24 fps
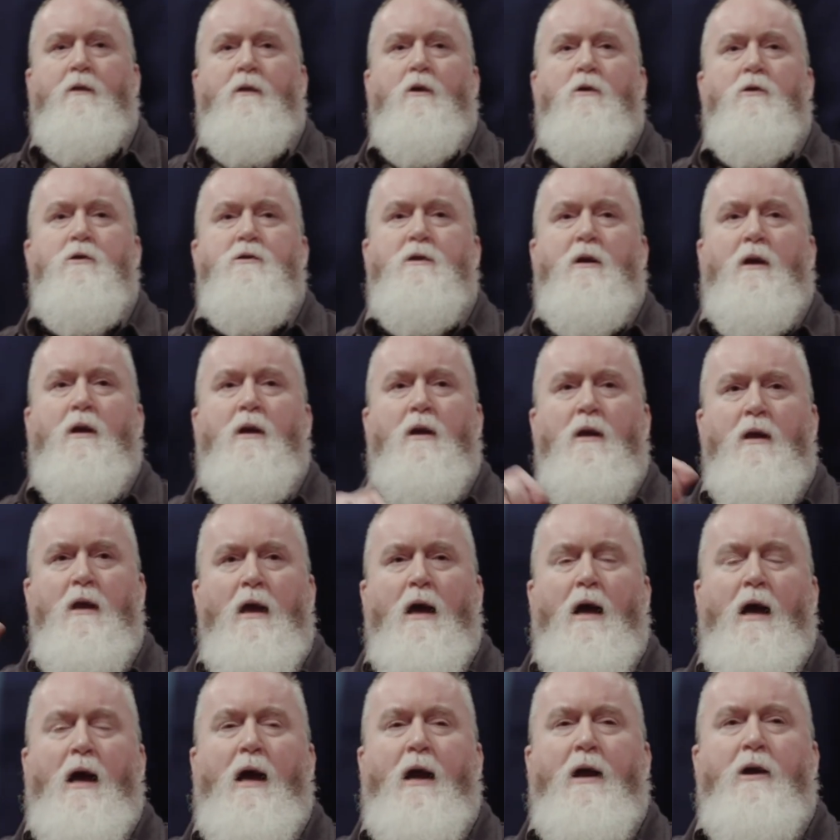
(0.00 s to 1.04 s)
there's a
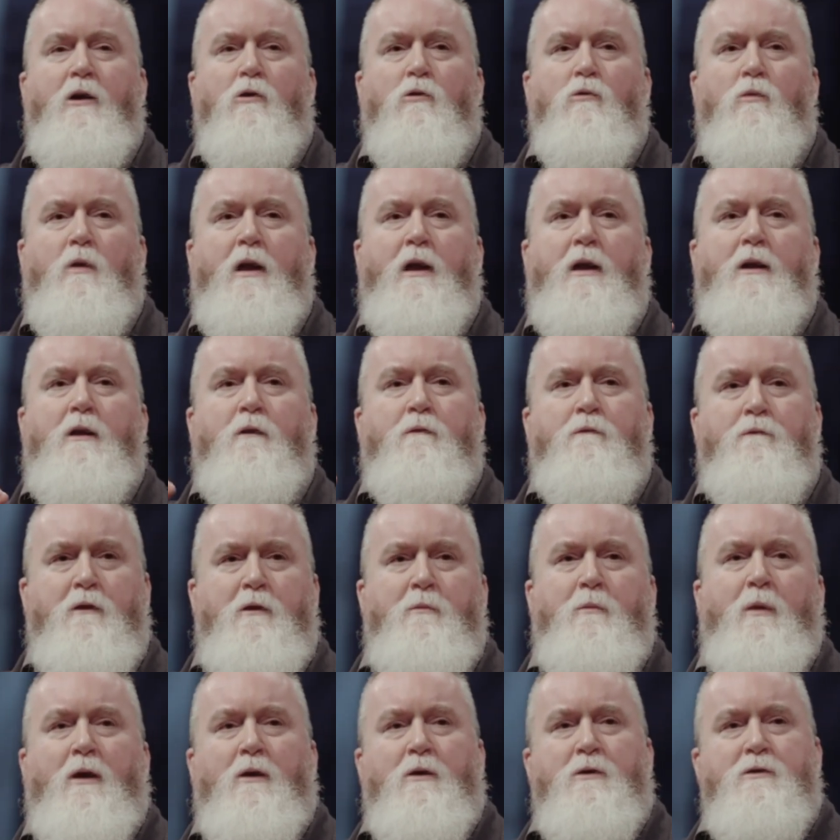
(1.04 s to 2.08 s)
higher rate of
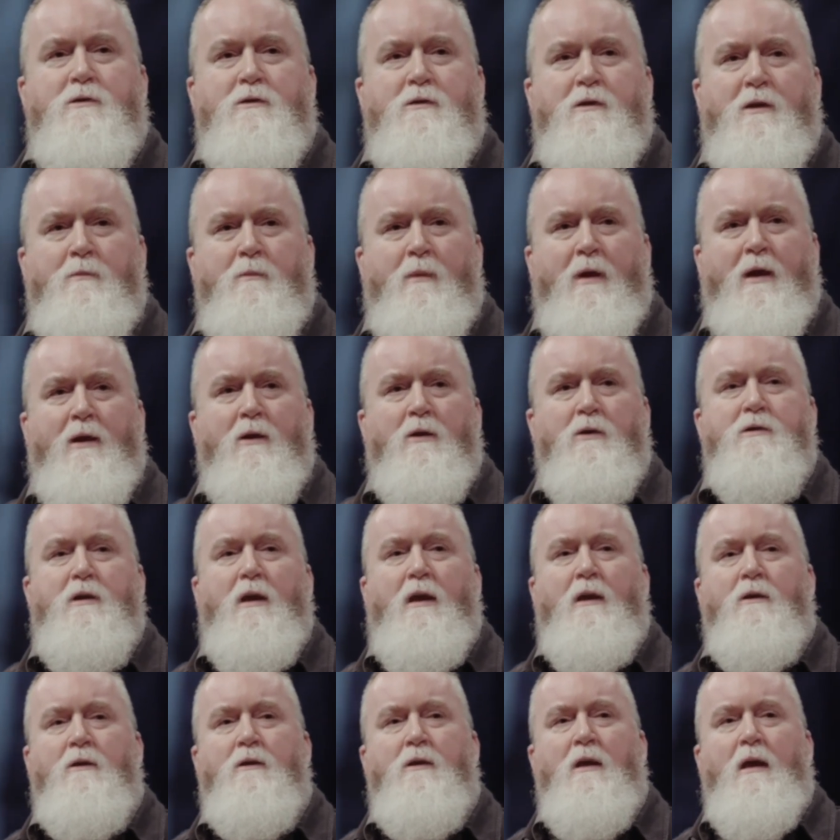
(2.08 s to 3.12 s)
females than males,
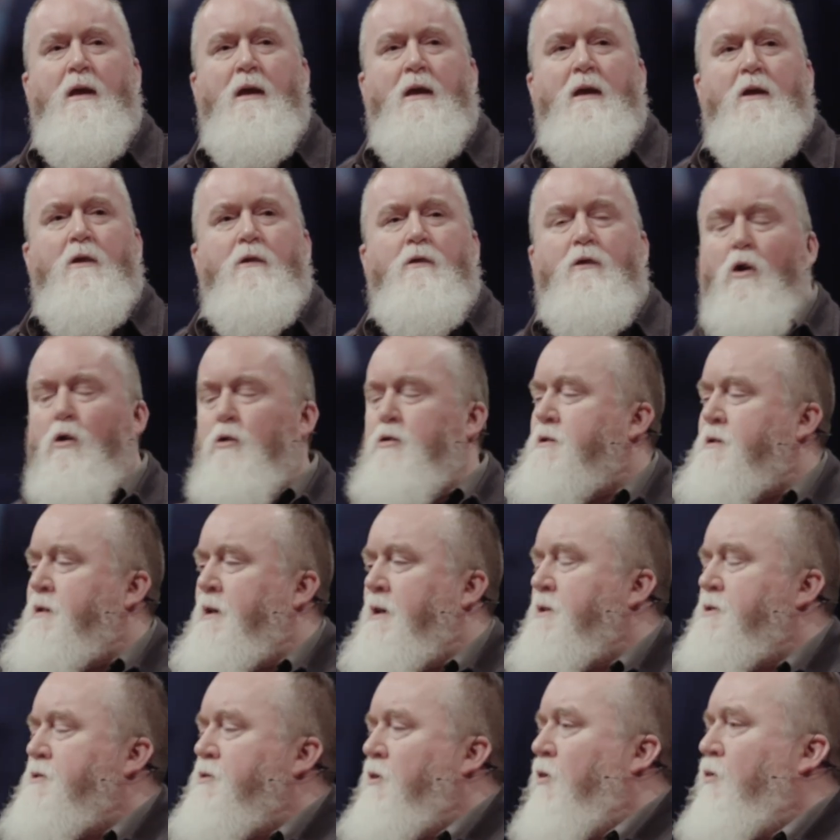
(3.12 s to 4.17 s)
and those
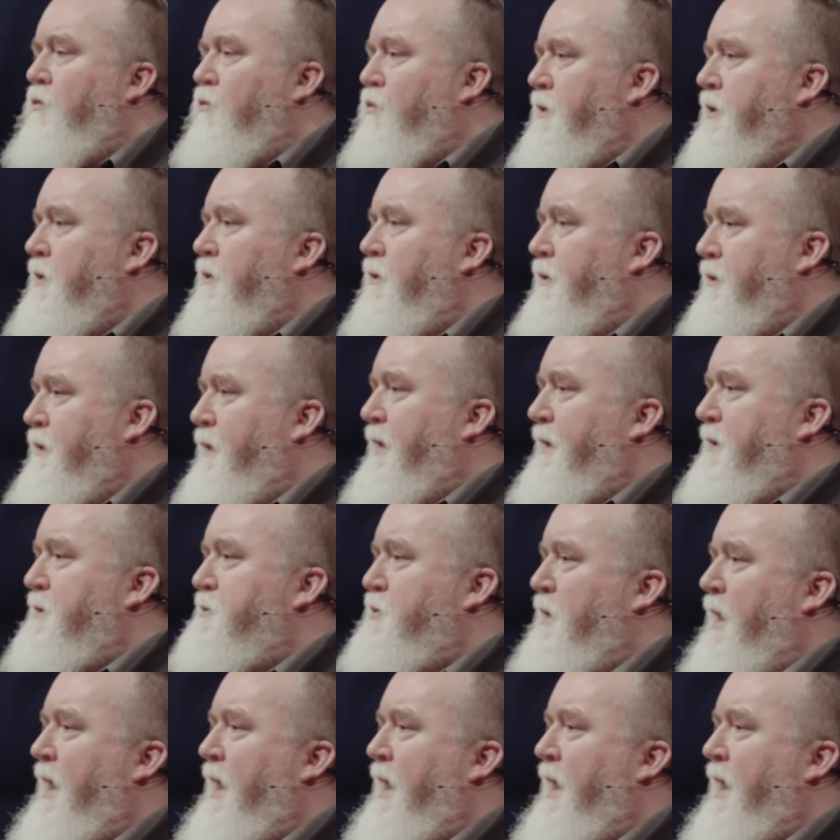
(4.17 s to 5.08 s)
things are real things. So